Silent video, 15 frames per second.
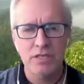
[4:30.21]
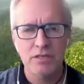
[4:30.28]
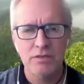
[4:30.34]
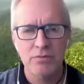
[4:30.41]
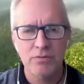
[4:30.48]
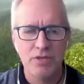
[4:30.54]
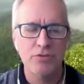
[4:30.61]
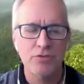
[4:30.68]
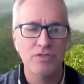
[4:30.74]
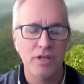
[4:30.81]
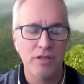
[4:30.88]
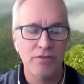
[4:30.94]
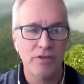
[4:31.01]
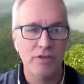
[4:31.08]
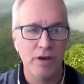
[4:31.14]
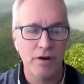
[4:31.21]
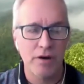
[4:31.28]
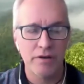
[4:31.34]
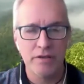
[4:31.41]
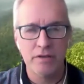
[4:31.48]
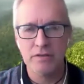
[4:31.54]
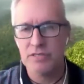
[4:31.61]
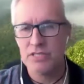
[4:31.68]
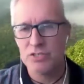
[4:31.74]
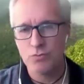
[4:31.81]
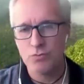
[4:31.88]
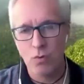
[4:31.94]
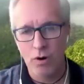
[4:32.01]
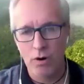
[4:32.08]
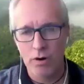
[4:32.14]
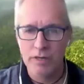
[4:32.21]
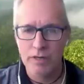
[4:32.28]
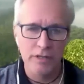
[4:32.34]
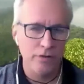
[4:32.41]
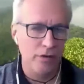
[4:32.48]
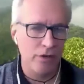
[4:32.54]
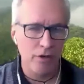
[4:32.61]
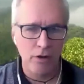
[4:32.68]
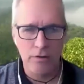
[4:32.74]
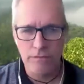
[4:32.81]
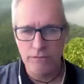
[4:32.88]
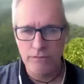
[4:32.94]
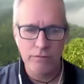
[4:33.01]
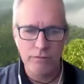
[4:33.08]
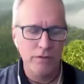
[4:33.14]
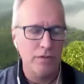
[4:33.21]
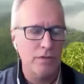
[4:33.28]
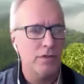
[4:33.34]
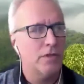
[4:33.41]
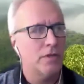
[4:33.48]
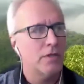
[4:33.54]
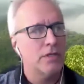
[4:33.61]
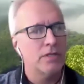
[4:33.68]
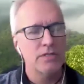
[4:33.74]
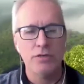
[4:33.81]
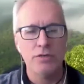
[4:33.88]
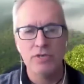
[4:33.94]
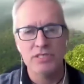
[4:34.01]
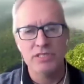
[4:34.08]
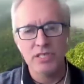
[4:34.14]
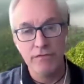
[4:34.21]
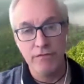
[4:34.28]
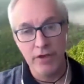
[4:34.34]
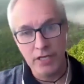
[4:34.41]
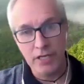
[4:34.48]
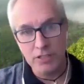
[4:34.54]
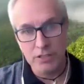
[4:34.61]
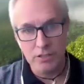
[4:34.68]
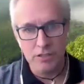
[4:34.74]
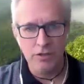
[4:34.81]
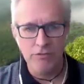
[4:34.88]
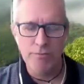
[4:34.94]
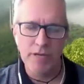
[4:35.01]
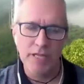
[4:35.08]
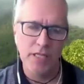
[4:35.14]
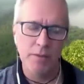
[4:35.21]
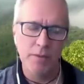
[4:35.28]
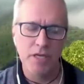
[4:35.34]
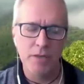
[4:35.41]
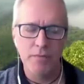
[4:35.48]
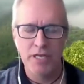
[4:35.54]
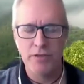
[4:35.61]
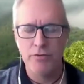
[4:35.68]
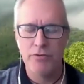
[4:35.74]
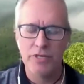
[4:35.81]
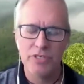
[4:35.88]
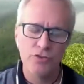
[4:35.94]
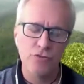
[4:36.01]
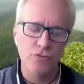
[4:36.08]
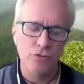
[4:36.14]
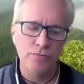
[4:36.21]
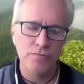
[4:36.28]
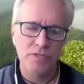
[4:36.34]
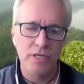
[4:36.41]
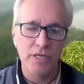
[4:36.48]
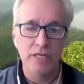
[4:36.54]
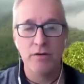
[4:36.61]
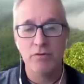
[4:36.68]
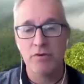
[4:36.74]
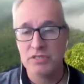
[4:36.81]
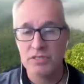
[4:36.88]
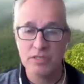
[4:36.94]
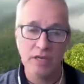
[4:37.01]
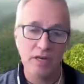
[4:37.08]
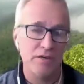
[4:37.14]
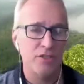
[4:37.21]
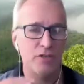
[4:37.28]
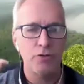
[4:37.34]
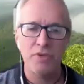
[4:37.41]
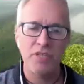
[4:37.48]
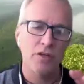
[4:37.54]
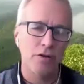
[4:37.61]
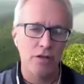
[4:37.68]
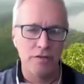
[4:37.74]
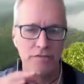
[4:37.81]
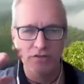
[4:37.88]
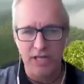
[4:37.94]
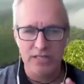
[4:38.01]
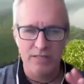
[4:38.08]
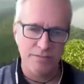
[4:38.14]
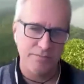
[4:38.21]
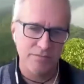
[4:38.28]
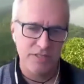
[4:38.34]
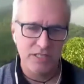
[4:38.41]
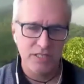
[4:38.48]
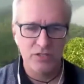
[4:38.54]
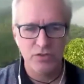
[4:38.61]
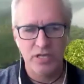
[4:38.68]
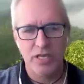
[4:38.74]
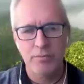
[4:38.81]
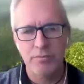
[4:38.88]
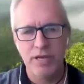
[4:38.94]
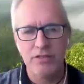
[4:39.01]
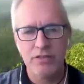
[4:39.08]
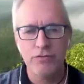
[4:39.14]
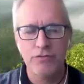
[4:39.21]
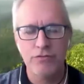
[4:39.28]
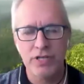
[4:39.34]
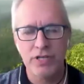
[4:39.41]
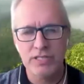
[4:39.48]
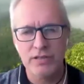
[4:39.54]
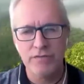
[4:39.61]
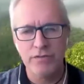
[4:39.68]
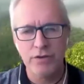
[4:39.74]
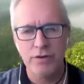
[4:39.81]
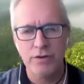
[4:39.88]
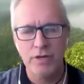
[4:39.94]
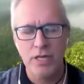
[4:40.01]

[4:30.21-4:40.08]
When you start a career, there's war in the Gulf. There was the invasion of Panama by US troops, and I was there in the middle of that. So I came back to France after.